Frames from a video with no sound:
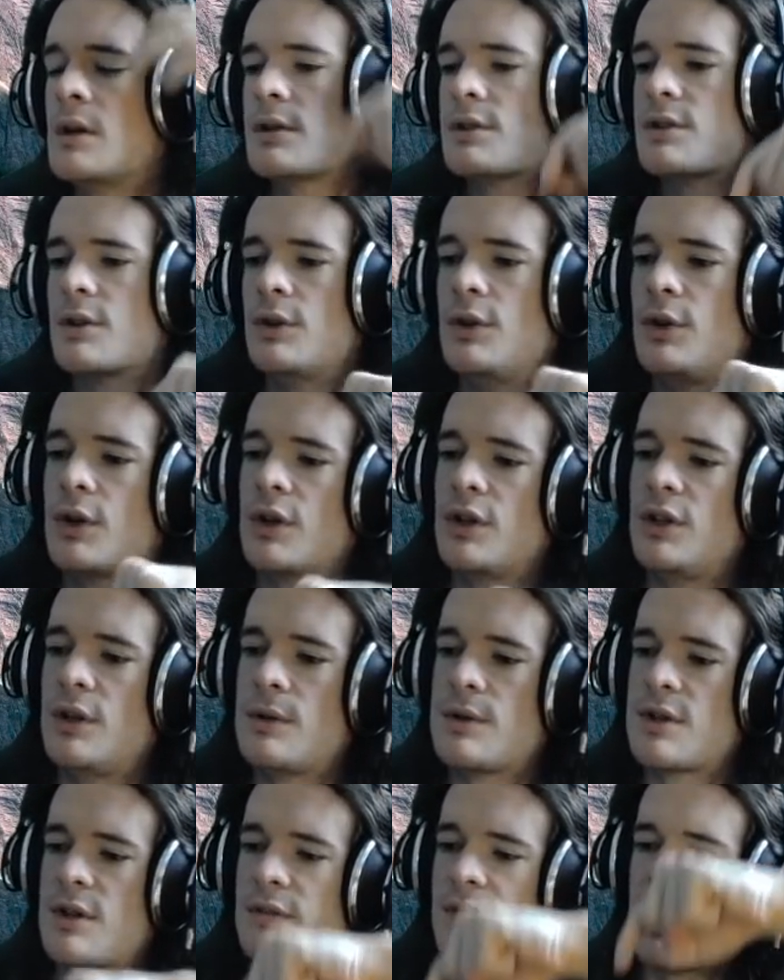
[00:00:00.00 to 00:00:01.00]
So you could
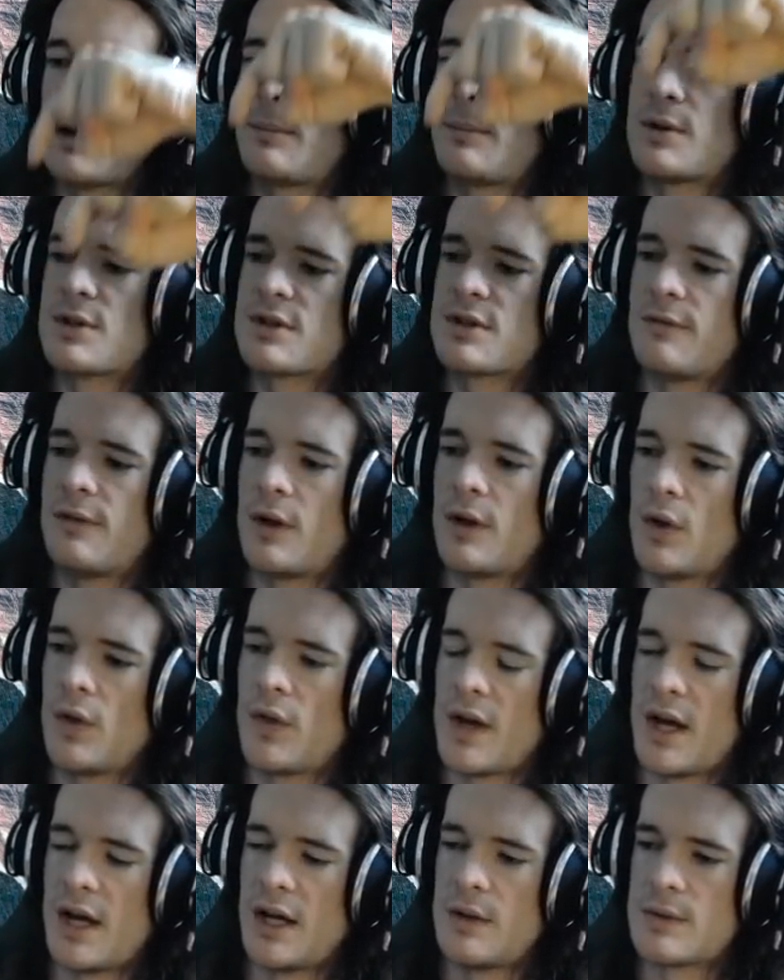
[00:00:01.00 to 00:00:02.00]
use your Vipers to follow
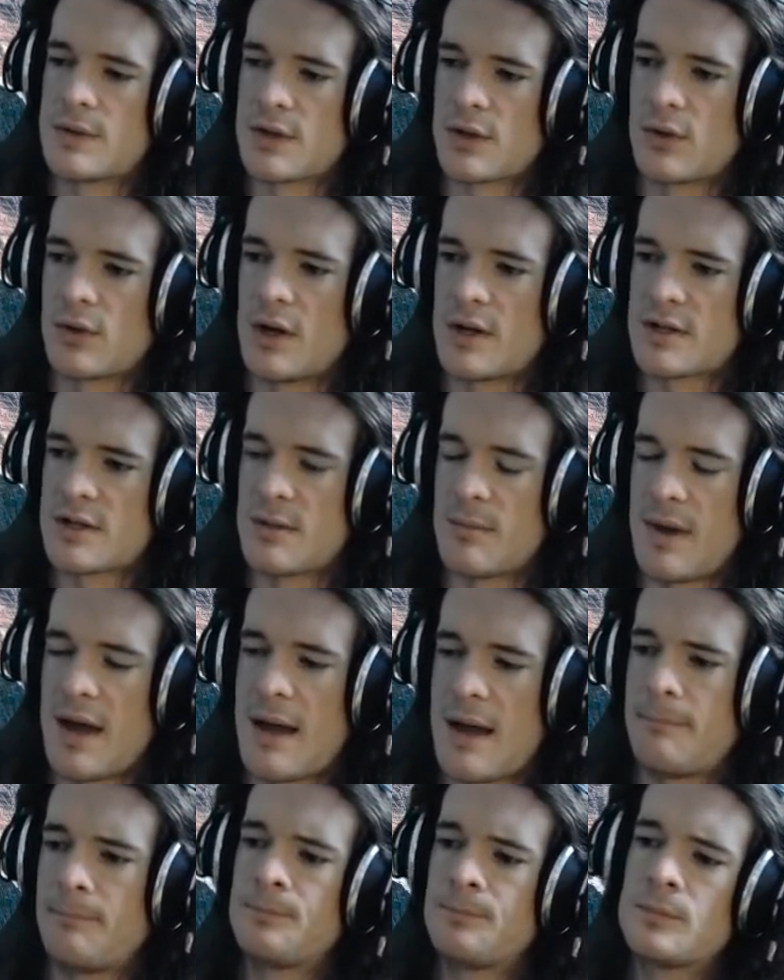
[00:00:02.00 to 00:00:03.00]
the Hydras across the
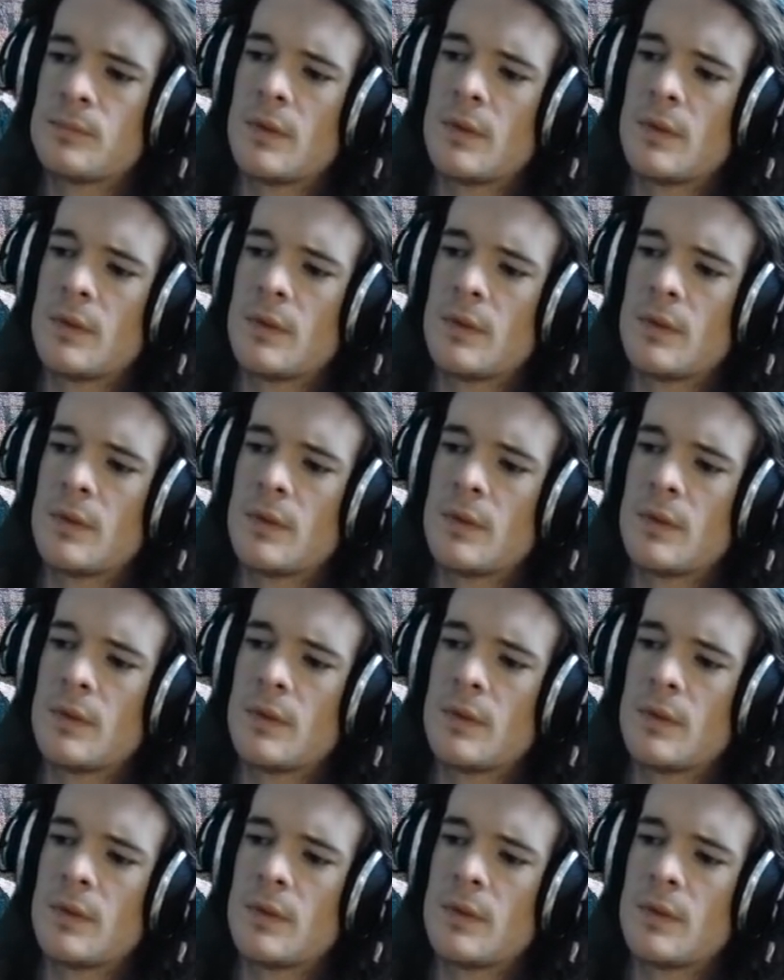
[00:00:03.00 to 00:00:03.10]
map.